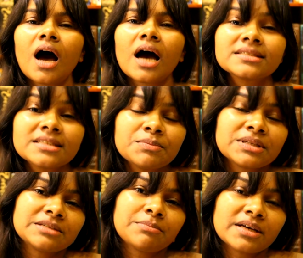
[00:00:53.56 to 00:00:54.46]
I
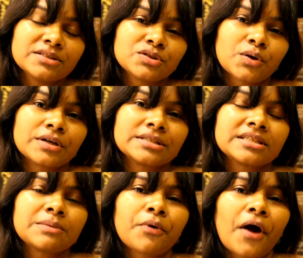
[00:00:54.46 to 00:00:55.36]
submitted my story
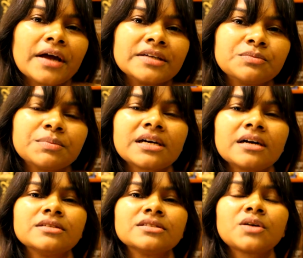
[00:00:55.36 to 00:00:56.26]
to the prize
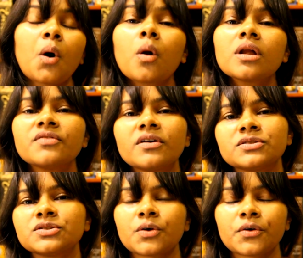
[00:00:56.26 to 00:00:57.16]
because all of our
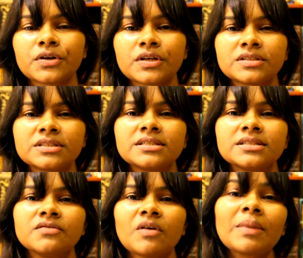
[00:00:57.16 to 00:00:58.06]
stories
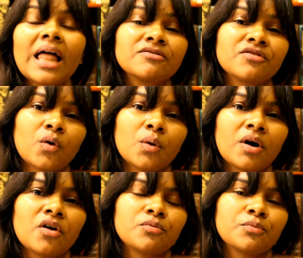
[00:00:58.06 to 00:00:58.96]
deserve a platform
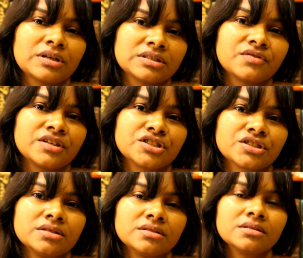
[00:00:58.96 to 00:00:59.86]
of
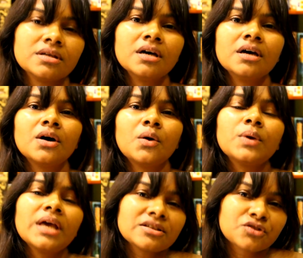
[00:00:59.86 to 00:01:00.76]
preservation.
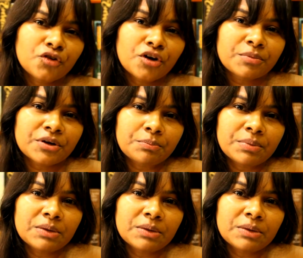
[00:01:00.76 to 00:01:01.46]
We as Caribbean